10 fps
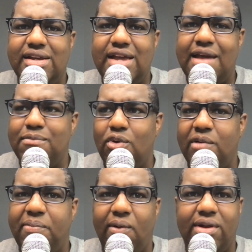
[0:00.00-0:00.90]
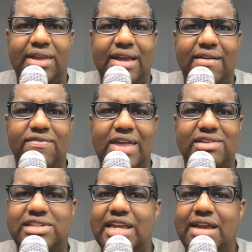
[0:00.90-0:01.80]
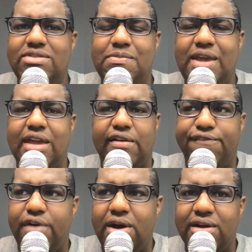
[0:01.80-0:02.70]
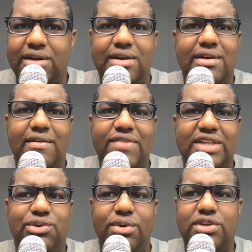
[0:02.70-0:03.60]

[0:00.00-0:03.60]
and more importantly, they seem to be in a funk that